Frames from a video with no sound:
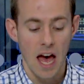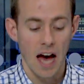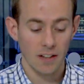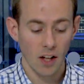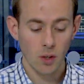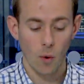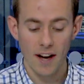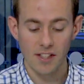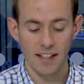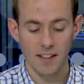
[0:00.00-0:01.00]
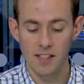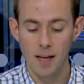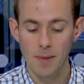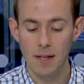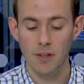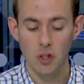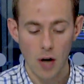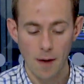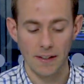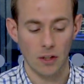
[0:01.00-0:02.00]
And likewise, I get the same thing for
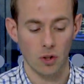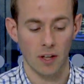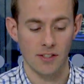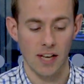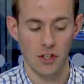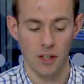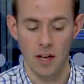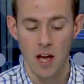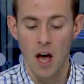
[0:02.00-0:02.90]
traffic utilization.